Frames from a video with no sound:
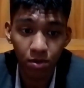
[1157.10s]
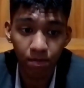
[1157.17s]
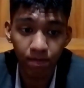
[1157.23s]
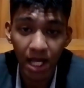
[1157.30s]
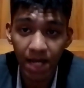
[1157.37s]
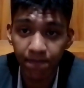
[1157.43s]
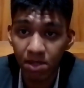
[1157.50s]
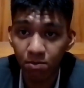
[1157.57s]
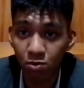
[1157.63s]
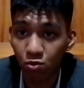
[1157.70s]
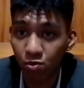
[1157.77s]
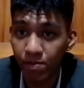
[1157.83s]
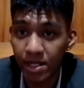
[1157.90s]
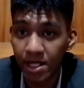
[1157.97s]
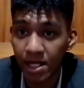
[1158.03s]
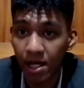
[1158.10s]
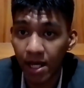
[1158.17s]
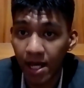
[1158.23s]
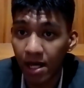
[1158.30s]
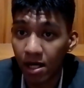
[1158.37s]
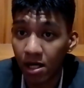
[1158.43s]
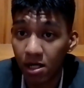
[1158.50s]
black people being
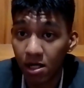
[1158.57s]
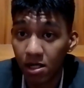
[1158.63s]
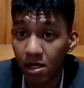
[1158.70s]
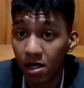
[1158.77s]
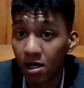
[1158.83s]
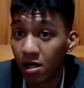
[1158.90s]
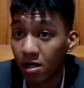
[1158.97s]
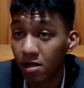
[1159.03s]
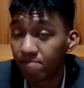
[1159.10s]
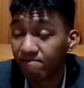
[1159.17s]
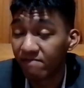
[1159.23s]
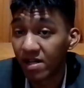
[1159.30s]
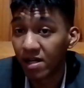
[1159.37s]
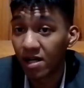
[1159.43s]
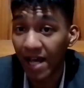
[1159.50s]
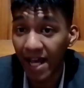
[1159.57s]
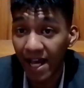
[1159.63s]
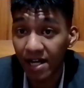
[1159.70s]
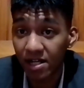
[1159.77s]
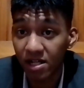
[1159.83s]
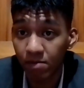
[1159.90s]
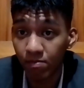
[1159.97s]

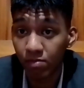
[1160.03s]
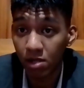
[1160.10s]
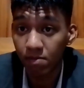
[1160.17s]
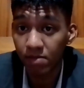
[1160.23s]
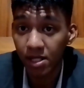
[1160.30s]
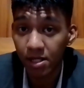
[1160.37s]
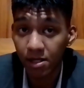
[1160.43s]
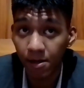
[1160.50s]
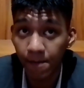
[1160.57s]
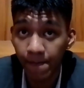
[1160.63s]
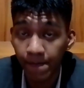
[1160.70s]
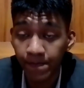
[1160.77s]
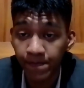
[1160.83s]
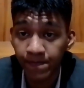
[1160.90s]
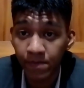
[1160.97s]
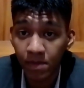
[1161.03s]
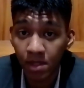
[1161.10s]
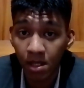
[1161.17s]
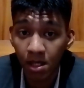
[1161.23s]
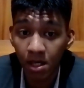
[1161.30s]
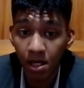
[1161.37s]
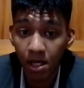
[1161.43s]
hanged in public,
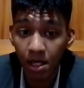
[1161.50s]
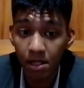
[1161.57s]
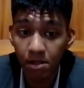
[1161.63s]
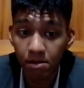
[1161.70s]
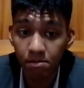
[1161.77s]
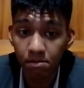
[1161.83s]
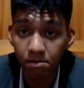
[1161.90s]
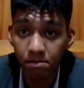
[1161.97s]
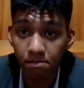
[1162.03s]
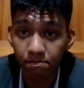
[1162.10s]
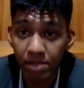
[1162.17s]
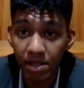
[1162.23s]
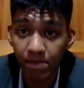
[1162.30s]
and